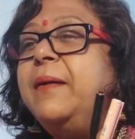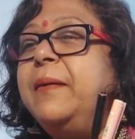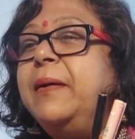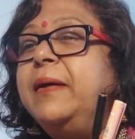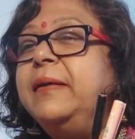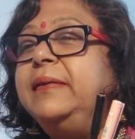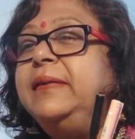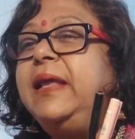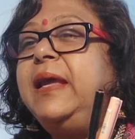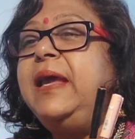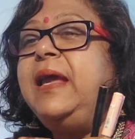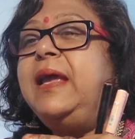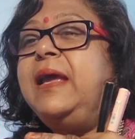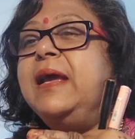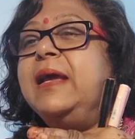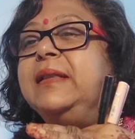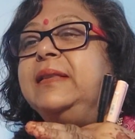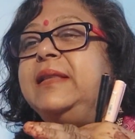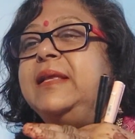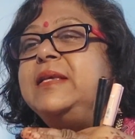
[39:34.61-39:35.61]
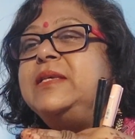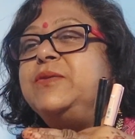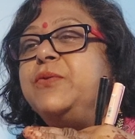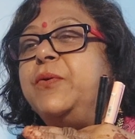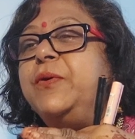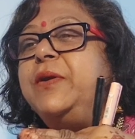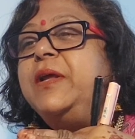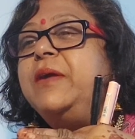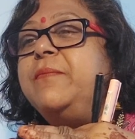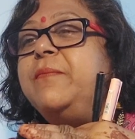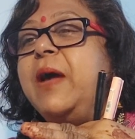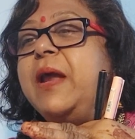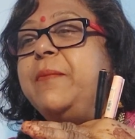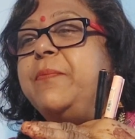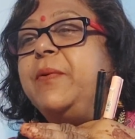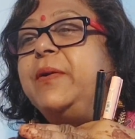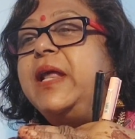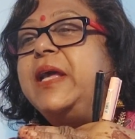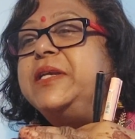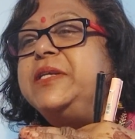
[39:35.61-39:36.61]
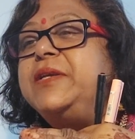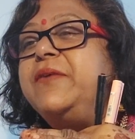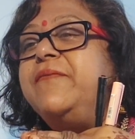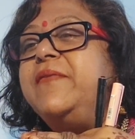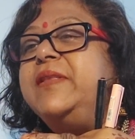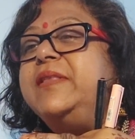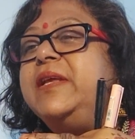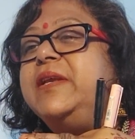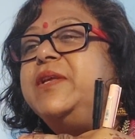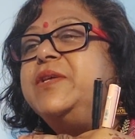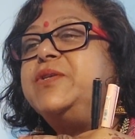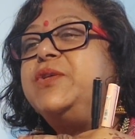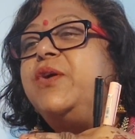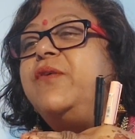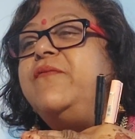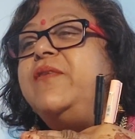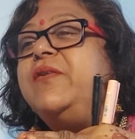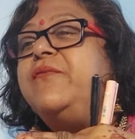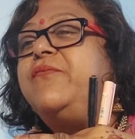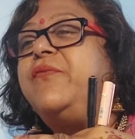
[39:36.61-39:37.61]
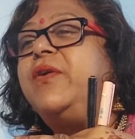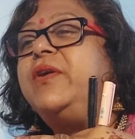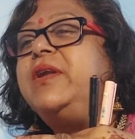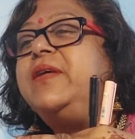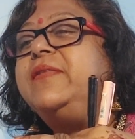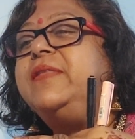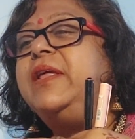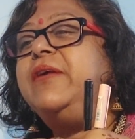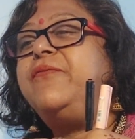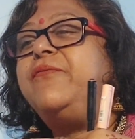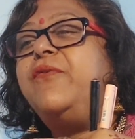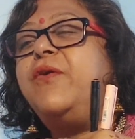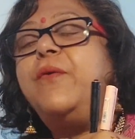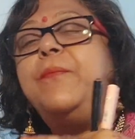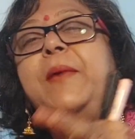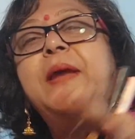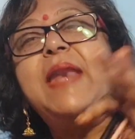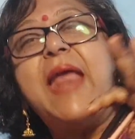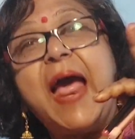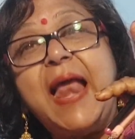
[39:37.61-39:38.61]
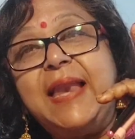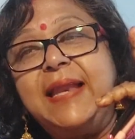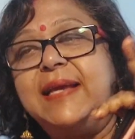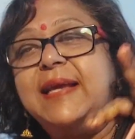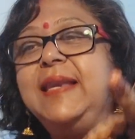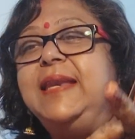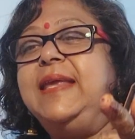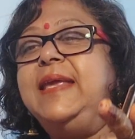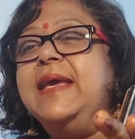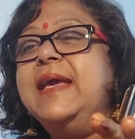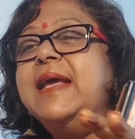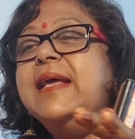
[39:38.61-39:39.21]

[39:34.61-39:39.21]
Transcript: this sodium and potassium, when they dissolve in water, they form an alkali.